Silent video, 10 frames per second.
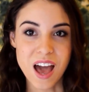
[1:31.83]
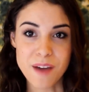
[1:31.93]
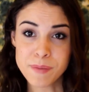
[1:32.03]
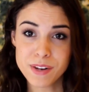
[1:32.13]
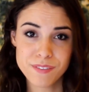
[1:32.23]

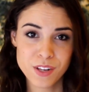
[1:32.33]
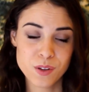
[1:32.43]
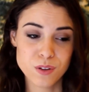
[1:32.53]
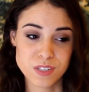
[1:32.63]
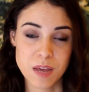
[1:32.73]
I made a video
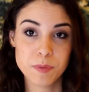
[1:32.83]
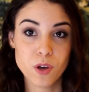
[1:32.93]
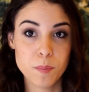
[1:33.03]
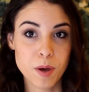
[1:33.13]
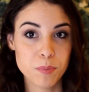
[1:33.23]
a long time
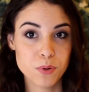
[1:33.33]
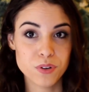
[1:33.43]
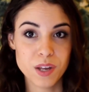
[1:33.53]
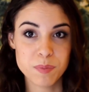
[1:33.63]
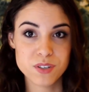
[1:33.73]
ago about
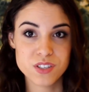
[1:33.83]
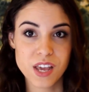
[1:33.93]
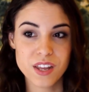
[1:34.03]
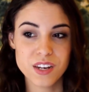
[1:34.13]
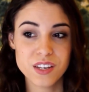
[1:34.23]
borderline
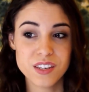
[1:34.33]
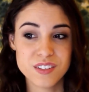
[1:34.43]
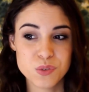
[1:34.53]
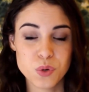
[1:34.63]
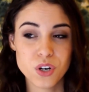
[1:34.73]
personality
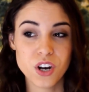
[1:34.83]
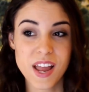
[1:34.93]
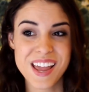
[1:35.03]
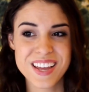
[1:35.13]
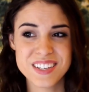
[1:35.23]
disorder,
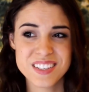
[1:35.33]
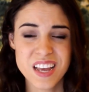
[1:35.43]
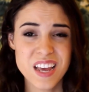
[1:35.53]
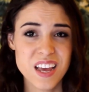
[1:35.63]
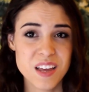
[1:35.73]
and
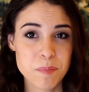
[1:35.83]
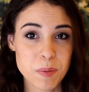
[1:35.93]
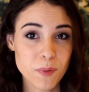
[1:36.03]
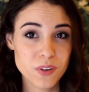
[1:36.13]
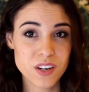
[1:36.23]

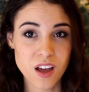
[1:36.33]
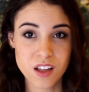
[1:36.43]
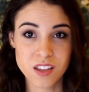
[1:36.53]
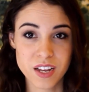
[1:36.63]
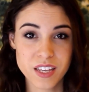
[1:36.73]
people did
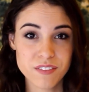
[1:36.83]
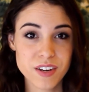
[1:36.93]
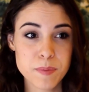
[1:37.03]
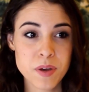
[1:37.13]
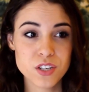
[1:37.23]
not like it
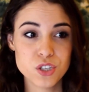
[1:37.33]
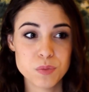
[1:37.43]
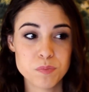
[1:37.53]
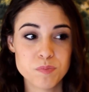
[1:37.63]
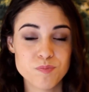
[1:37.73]
very
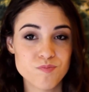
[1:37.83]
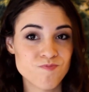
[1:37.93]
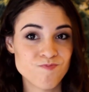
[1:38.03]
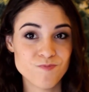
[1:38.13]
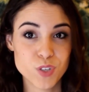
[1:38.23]
much
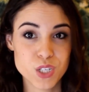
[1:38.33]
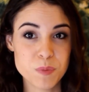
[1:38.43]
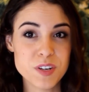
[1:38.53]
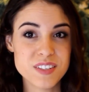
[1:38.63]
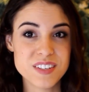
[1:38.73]
for
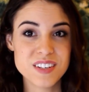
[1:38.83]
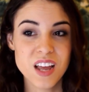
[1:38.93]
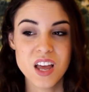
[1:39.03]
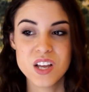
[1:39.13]
some reason.